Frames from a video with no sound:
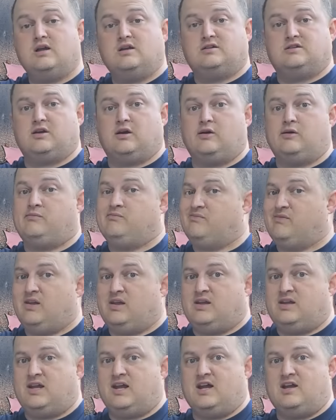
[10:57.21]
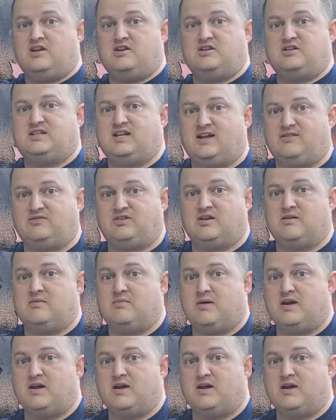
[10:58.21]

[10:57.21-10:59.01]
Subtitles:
So yeah, you just have to